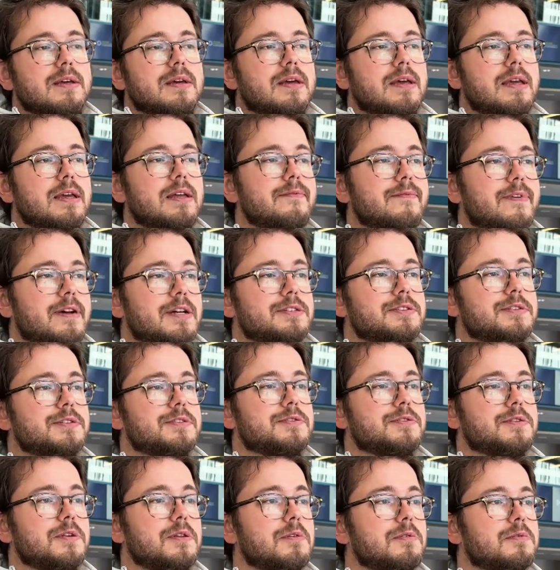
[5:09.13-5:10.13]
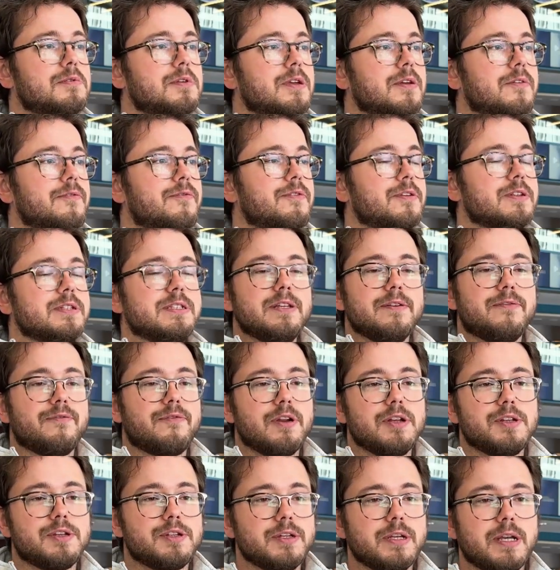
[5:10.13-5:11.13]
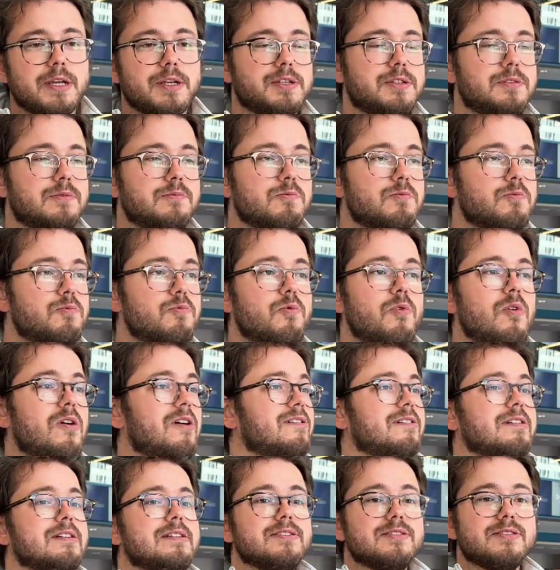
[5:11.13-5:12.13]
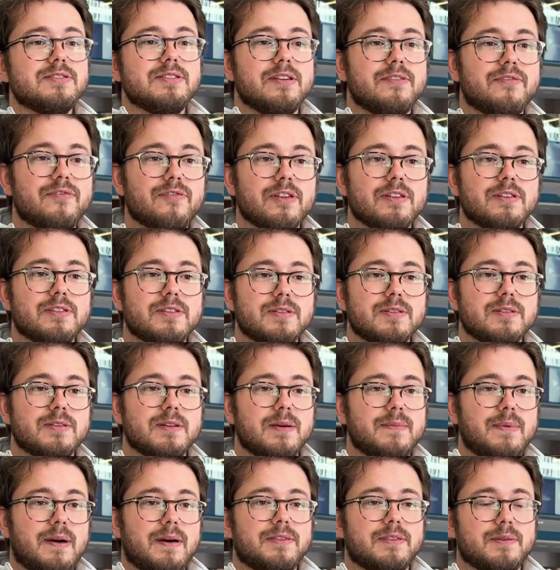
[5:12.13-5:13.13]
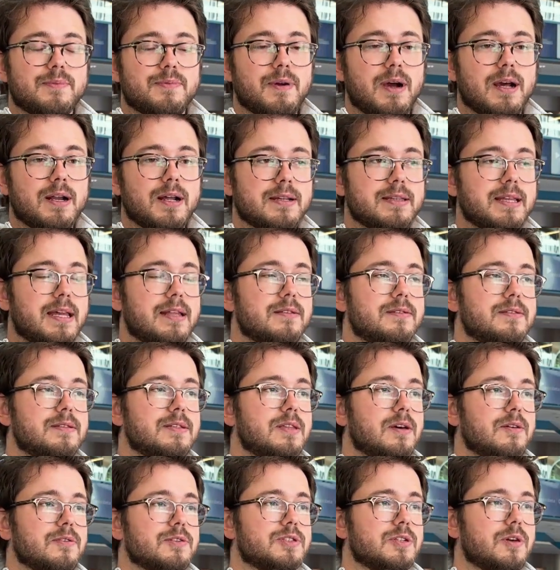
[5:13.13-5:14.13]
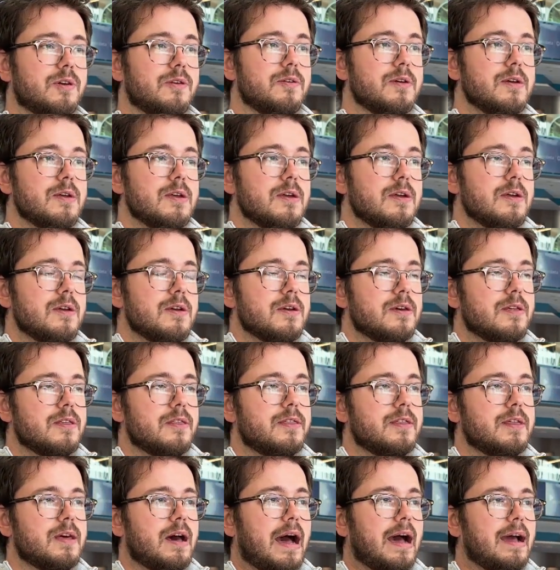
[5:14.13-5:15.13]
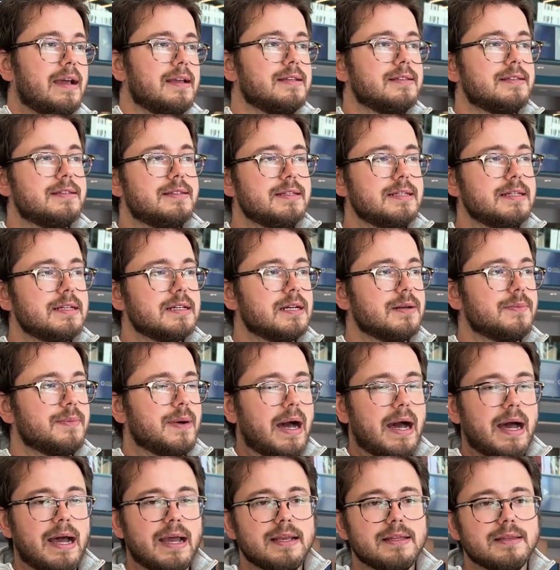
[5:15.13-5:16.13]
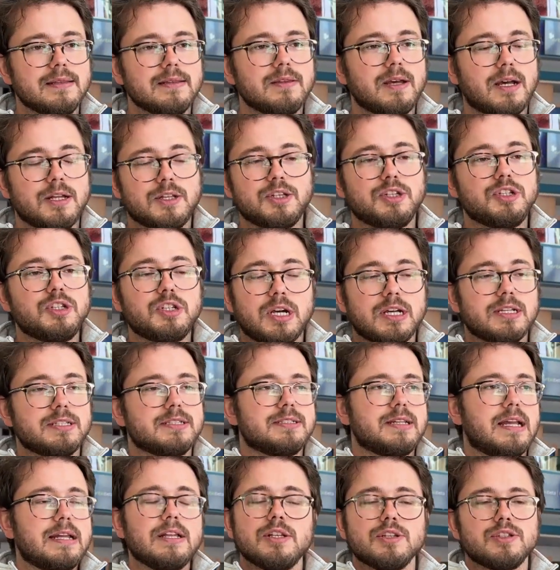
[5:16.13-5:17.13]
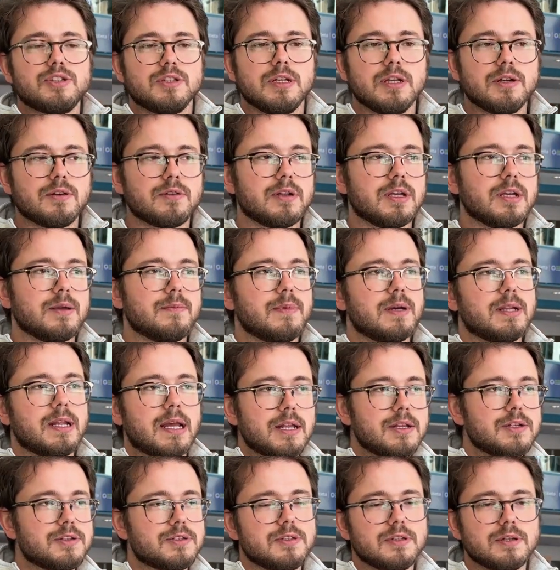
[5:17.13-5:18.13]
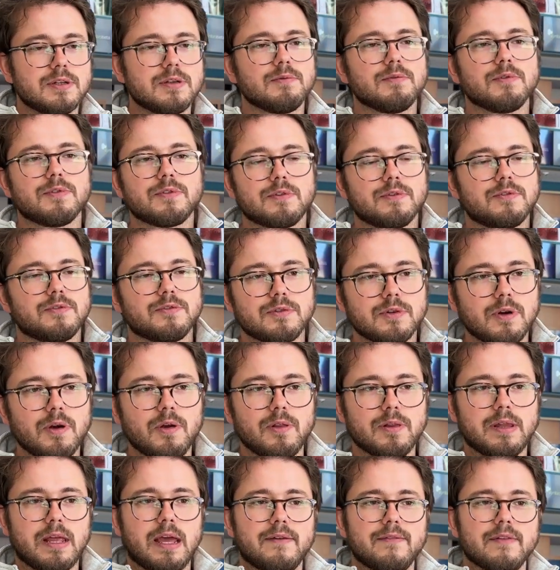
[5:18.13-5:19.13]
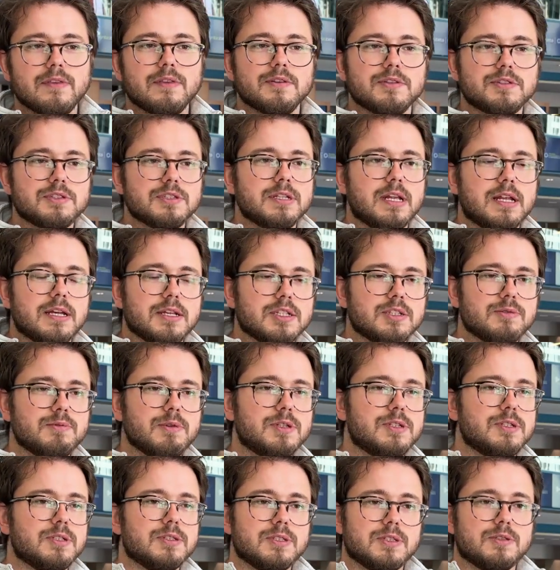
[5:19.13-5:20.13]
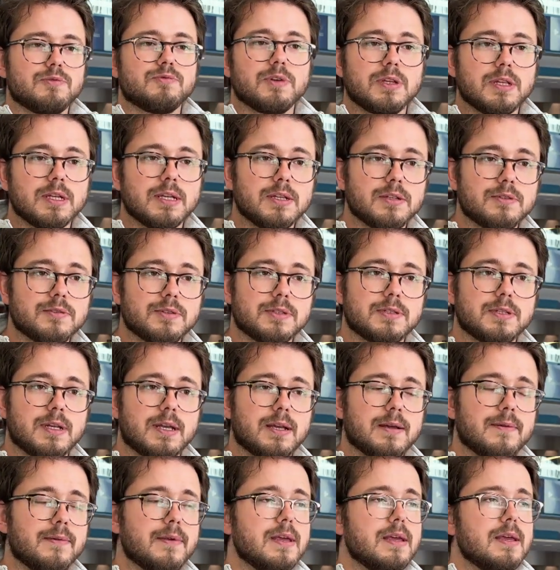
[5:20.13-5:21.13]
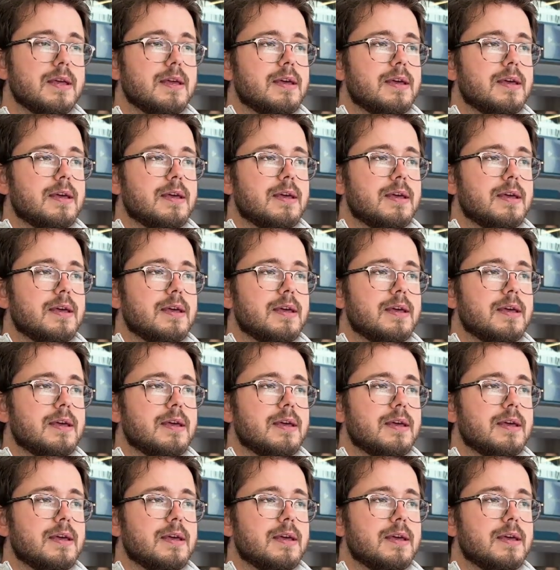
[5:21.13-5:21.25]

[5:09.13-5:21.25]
investors are looking for differentiation. What is different about the product? And so the idea behind not just engineering, but engineering with control and having those genetic switches is really interesting.